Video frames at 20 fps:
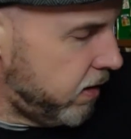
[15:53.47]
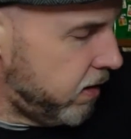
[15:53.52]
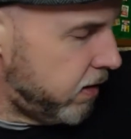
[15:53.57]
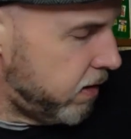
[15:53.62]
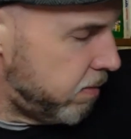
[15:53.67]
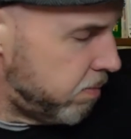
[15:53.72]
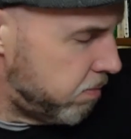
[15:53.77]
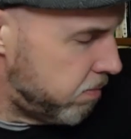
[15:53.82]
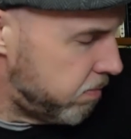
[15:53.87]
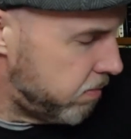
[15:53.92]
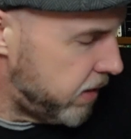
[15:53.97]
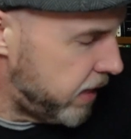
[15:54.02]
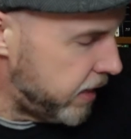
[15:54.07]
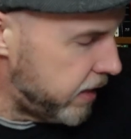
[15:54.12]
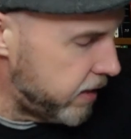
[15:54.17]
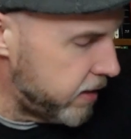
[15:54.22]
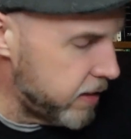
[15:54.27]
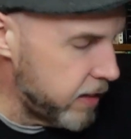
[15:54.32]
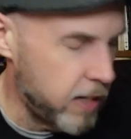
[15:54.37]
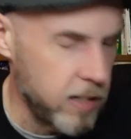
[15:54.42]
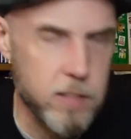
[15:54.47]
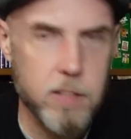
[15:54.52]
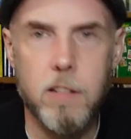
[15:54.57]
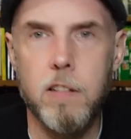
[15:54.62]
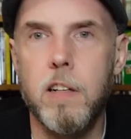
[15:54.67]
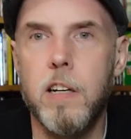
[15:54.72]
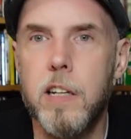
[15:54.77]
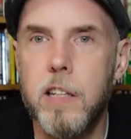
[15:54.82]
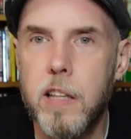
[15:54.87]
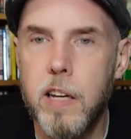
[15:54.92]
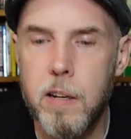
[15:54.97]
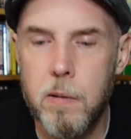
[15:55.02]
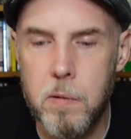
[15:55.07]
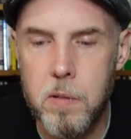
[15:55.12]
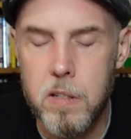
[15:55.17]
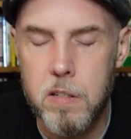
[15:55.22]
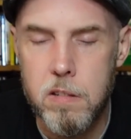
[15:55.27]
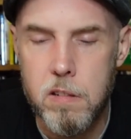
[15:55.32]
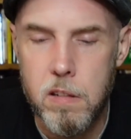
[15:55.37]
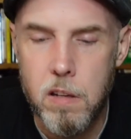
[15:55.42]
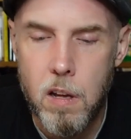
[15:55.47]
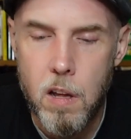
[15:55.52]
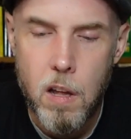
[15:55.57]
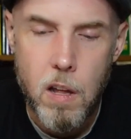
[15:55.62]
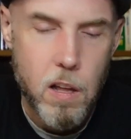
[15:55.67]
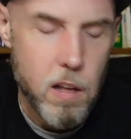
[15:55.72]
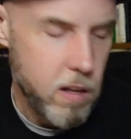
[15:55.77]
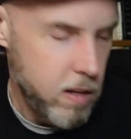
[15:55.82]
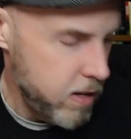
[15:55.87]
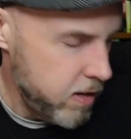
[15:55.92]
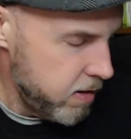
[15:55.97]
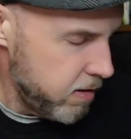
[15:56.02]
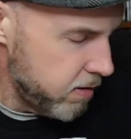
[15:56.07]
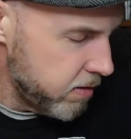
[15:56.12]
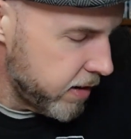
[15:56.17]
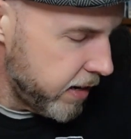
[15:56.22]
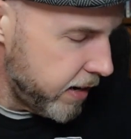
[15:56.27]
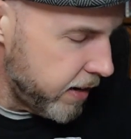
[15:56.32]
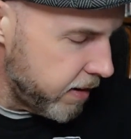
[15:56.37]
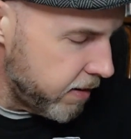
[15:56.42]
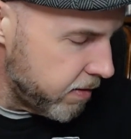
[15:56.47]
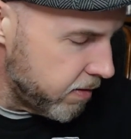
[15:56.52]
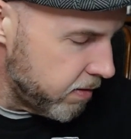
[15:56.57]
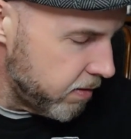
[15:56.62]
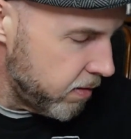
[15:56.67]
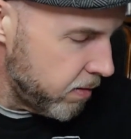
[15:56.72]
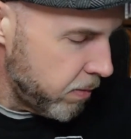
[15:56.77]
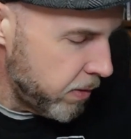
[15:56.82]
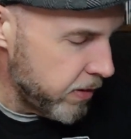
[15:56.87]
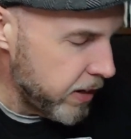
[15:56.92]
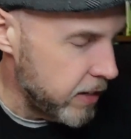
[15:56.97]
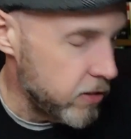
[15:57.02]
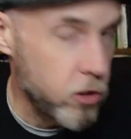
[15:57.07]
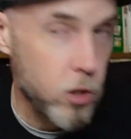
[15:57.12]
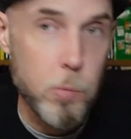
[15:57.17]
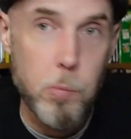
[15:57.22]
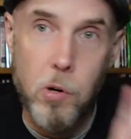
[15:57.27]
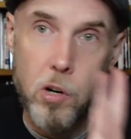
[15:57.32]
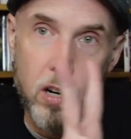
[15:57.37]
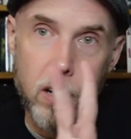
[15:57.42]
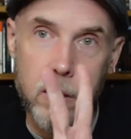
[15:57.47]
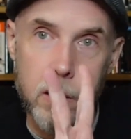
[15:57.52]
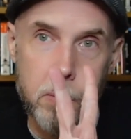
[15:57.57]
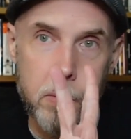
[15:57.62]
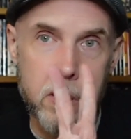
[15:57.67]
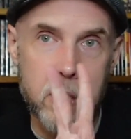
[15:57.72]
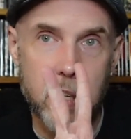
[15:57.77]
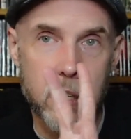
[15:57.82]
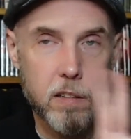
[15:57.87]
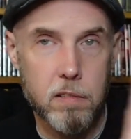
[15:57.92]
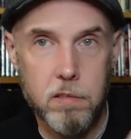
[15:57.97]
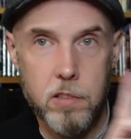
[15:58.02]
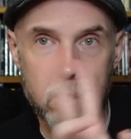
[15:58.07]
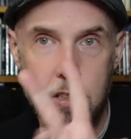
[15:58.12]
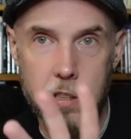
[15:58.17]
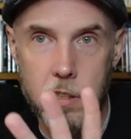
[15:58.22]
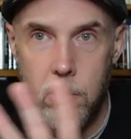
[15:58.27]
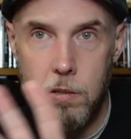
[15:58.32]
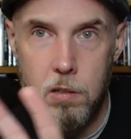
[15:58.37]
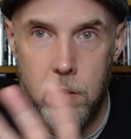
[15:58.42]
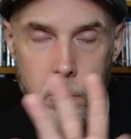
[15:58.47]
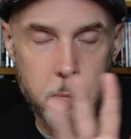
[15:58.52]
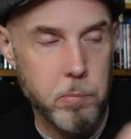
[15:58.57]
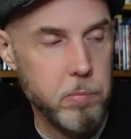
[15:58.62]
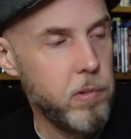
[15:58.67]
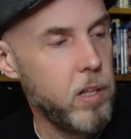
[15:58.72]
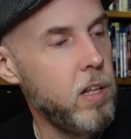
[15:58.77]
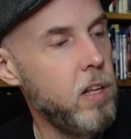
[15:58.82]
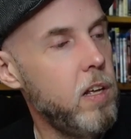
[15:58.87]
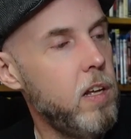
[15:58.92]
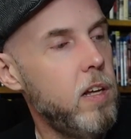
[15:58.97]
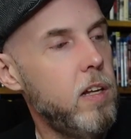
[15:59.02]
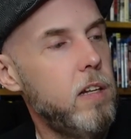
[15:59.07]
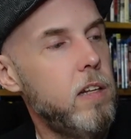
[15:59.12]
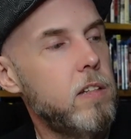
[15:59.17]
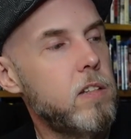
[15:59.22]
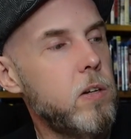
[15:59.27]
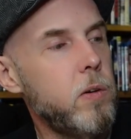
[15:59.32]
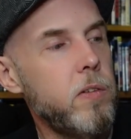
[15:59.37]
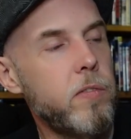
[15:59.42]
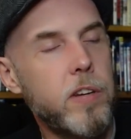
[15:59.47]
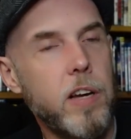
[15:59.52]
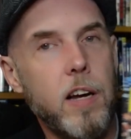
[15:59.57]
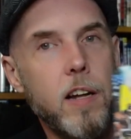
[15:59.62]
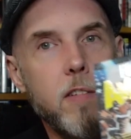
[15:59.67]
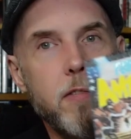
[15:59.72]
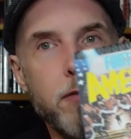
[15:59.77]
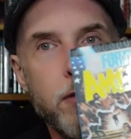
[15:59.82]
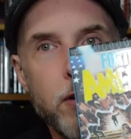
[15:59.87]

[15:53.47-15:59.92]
um, I had a doctor like that once. Okay, we've got two more, and then we're done. You can go home. So we've got